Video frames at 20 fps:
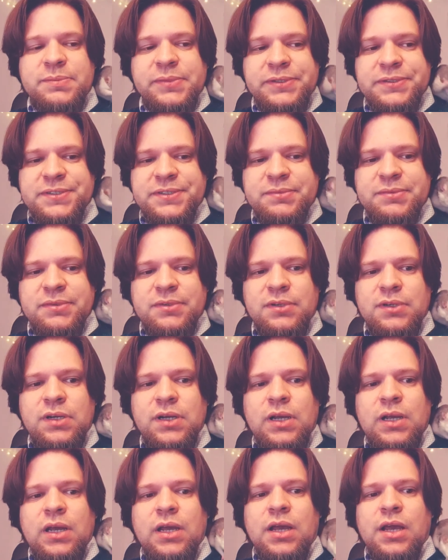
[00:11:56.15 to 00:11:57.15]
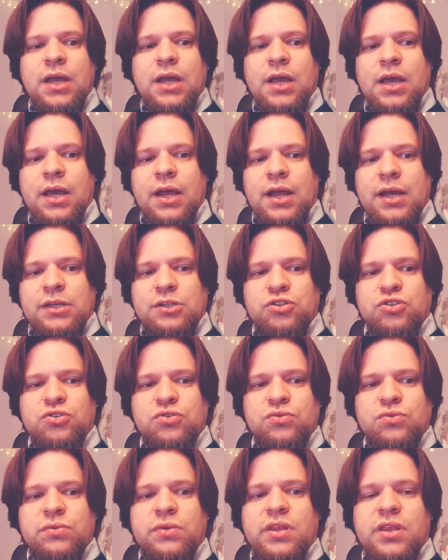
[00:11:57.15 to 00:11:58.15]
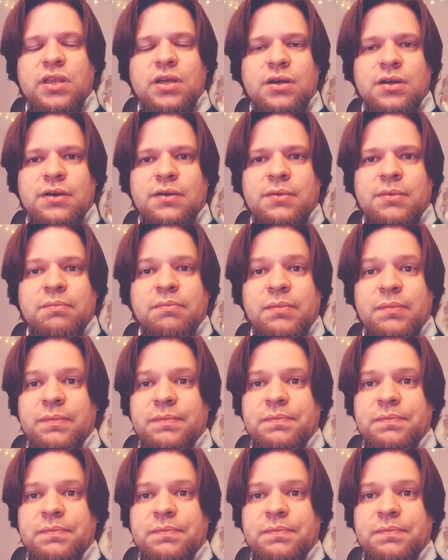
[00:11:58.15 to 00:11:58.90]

possible, and I do the